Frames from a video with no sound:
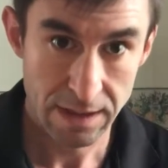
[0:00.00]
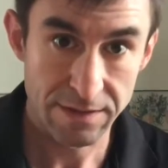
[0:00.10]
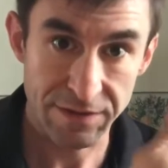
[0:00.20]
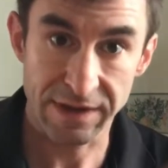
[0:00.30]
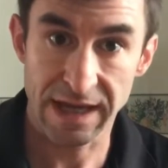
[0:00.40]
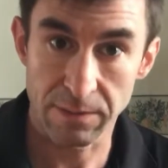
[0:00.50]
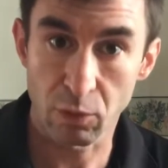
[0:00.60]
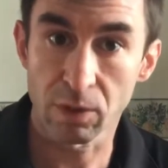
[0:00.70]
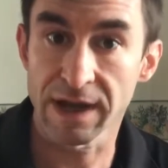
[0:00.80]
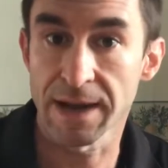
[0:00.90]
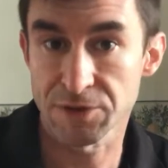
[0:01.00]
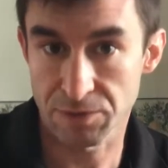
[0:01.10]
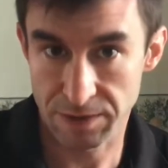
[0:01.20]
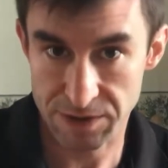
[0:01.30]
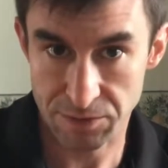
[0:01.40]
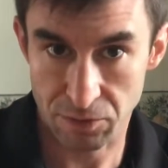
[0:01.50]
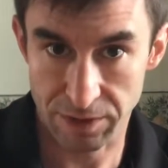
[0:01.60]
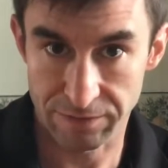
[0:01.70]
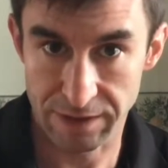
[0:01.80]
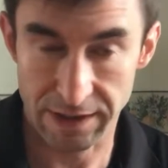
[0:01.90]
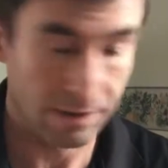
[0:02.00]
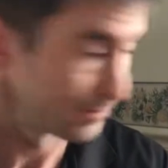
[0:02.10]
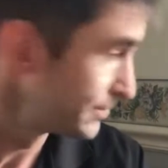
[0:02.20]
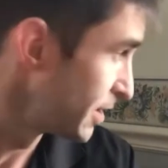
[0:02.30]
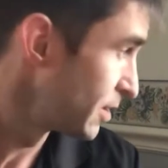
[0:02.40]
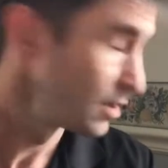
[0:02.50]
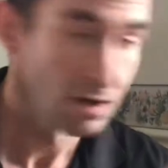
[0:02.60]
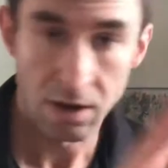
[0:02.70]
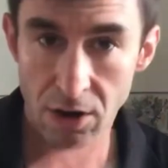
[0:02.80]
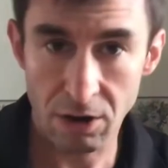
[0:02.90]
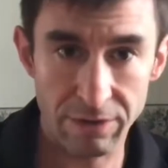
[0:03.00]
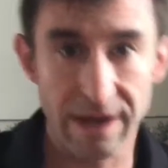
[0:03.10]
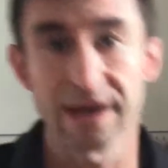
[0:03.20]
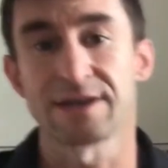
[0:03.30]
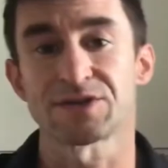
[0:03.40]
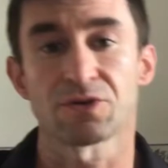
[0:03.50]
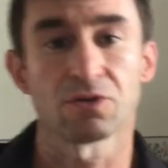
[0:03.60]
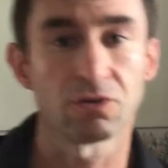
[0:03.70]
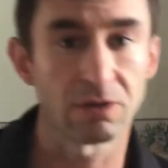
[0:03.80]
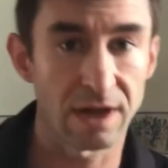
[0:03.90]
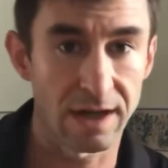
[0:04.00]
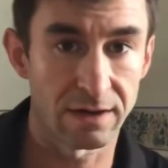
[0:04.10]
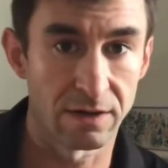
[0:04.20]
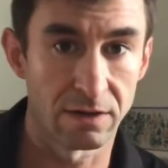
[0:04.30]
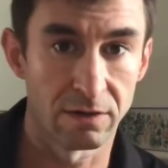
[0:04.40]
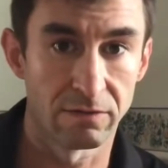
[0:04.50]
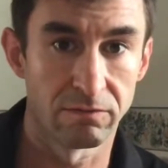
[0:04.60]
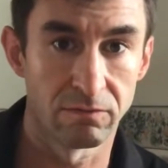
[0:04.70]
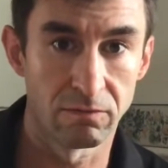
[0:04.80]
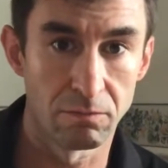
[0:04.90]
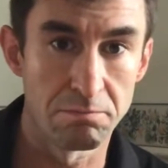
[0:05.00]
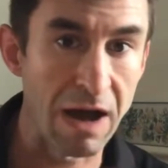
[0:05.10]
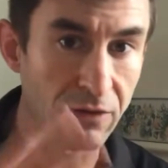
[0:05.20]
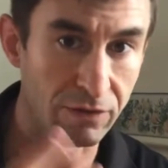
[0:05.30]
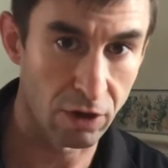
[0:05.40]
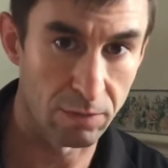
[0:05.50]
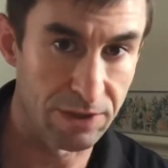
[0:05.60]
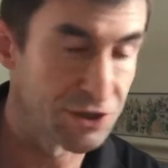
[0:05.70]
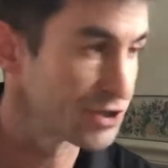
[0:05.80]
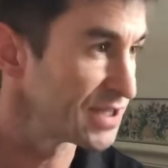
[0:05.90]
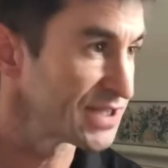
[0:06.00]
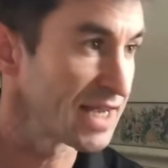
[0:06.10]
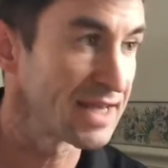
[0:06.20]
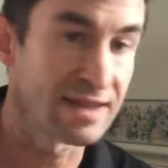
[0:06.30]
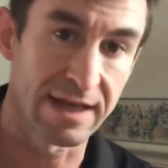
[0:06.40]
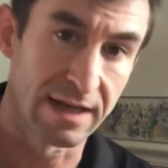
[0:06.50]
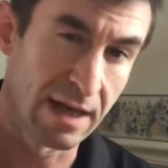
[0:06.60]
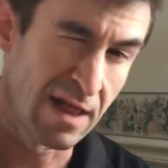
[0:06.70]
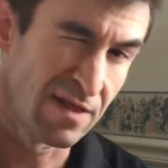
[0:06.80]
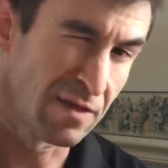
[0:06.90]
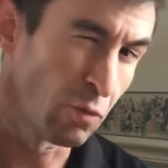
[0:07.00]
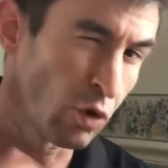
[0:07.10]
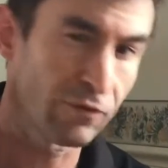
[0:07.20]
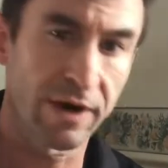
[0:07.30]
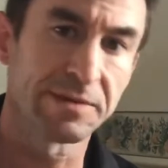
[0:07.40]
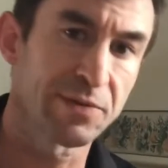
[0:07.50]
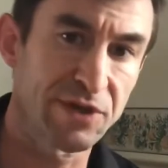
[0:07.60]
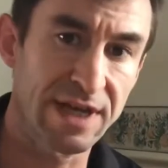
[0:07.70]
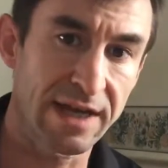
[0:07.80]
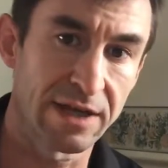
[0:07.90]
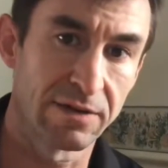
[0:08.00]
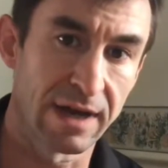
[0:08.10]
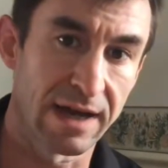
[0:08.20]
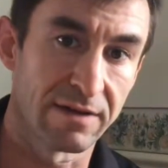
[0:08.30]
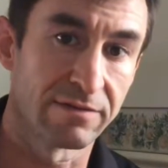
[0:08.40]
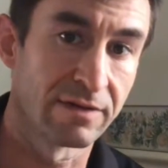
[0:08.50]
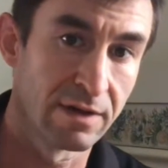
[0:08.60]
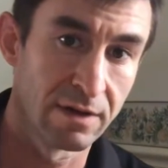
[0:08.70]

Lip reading: that the camera will capture when it's recording video. All that is a whole lot of mouth garbage to say that the more frames per second you have,